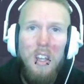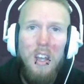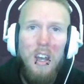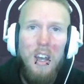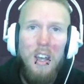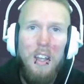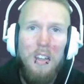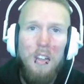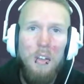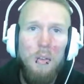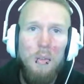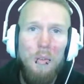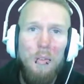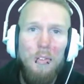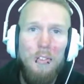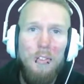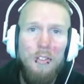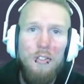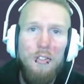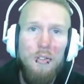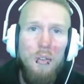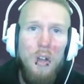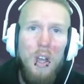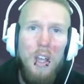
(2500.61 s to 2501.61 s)
I don't
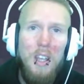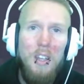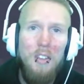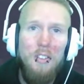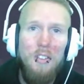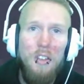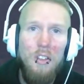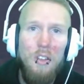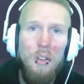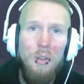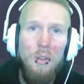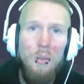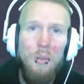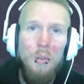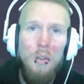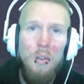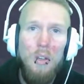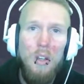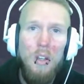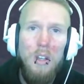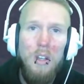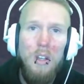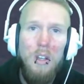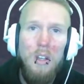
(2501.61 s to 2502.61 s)
try to
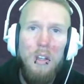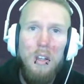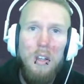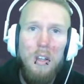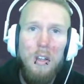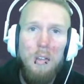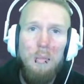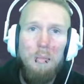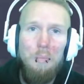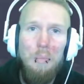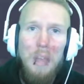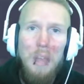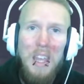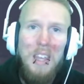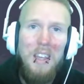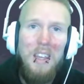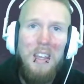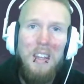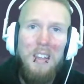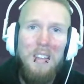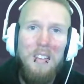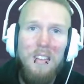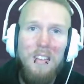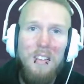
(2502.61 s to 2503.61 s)
make
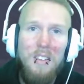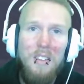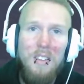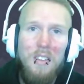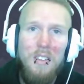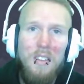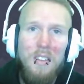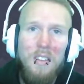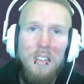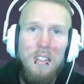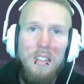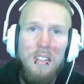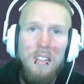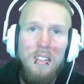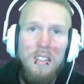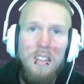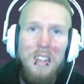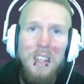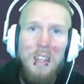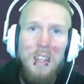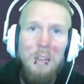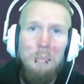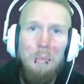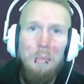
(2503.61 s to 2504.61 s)
it
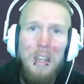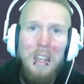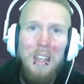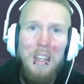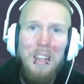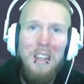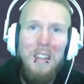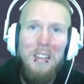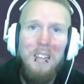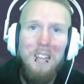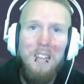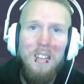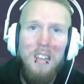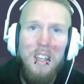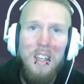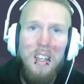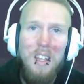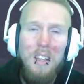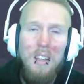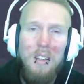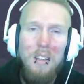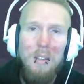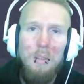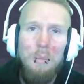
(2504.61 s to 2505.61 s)
seem
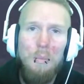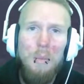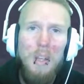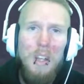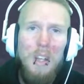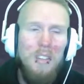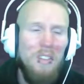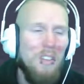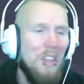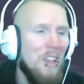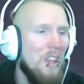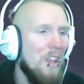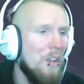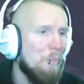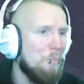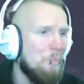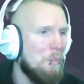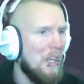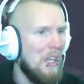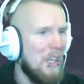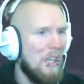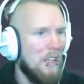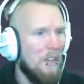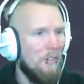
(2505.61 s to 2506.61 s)
easy, because
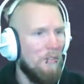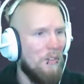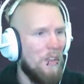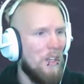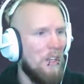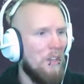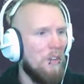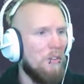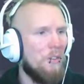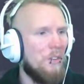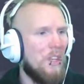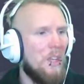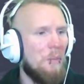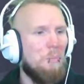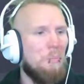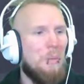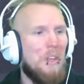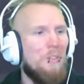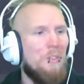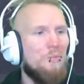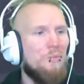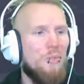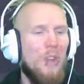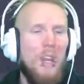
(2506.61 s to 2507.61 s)
making a video can
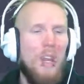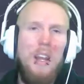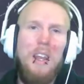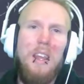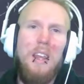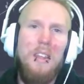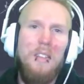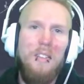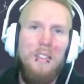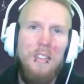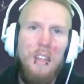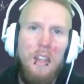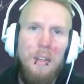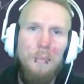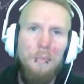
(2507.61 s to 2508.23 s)
be really easy,